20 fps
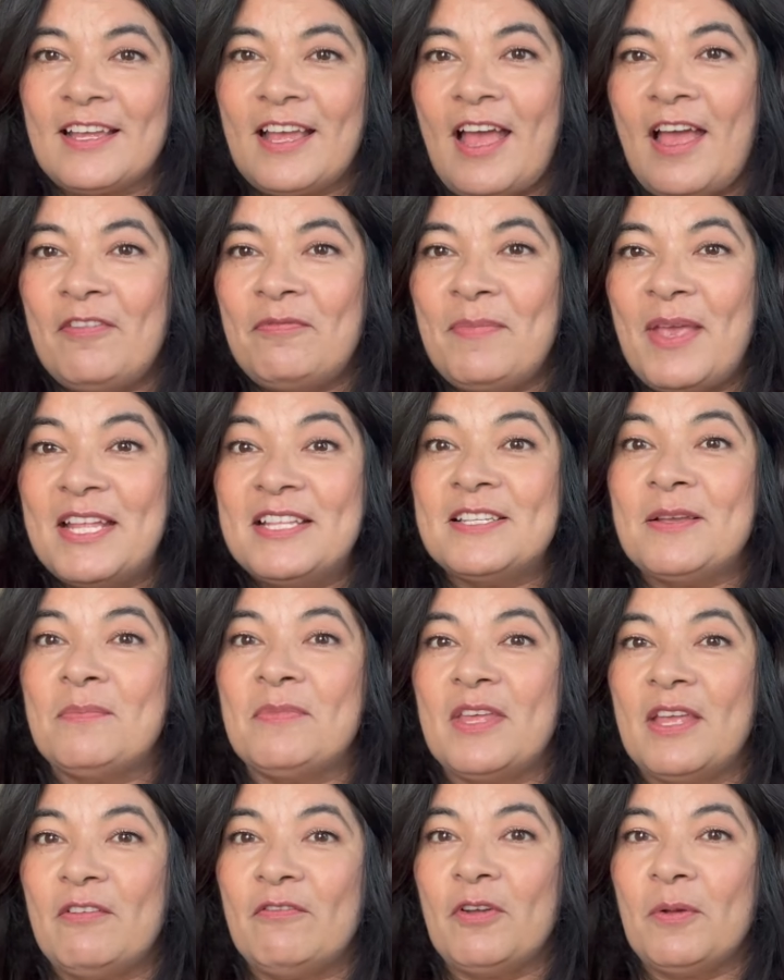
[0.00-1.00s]
I've made
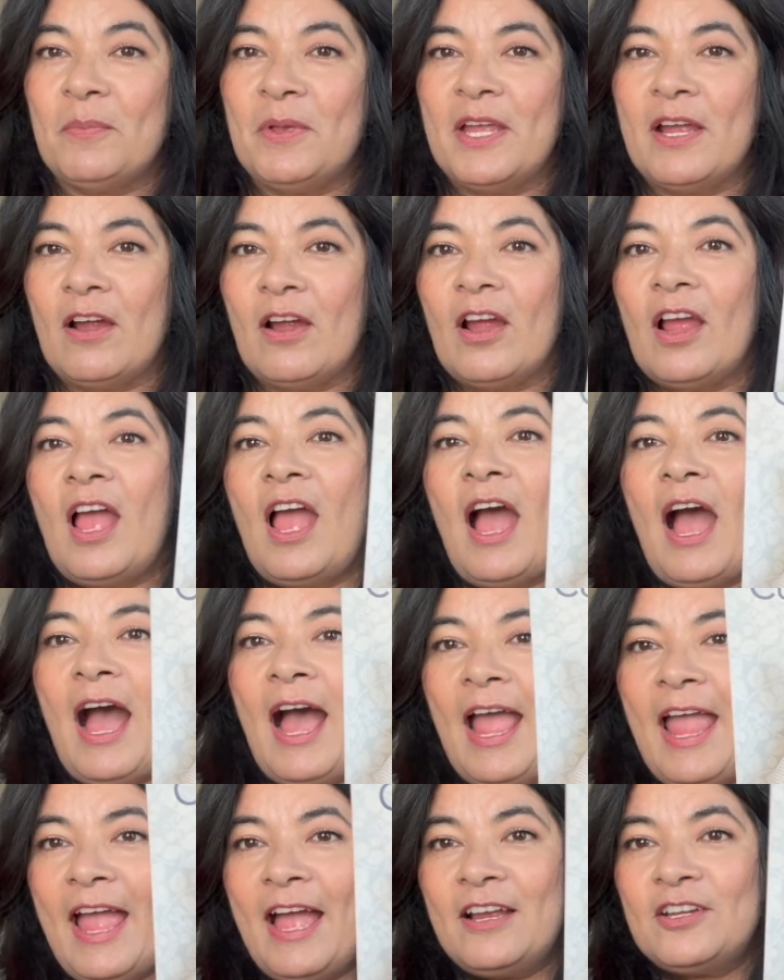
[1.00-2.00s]
something from here.
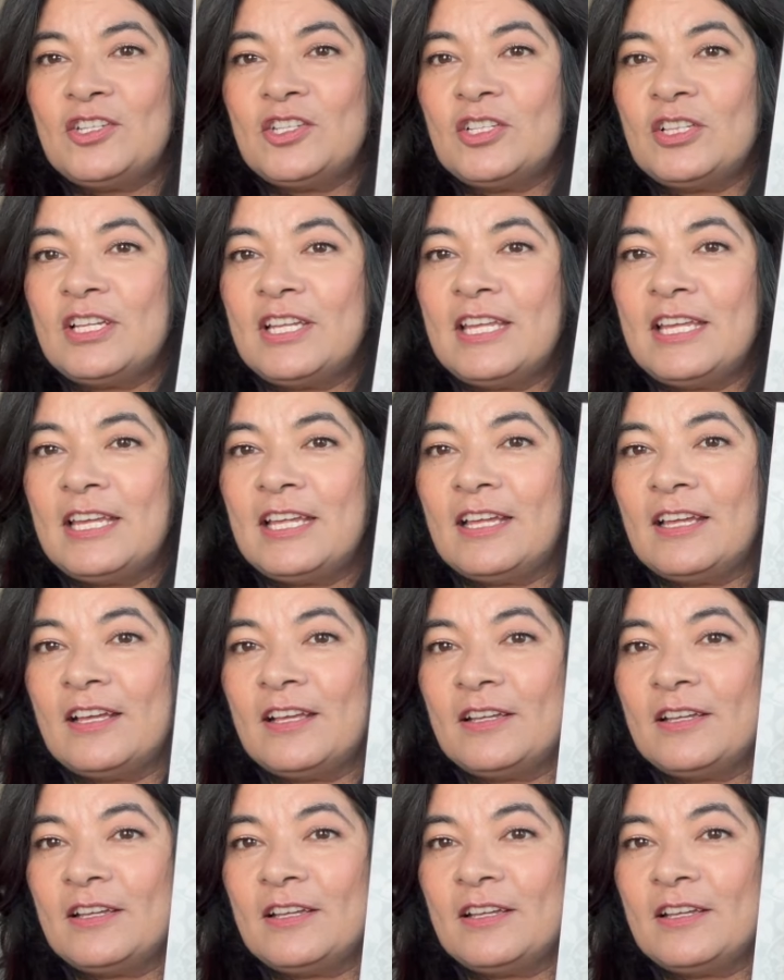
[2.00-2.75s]
I actually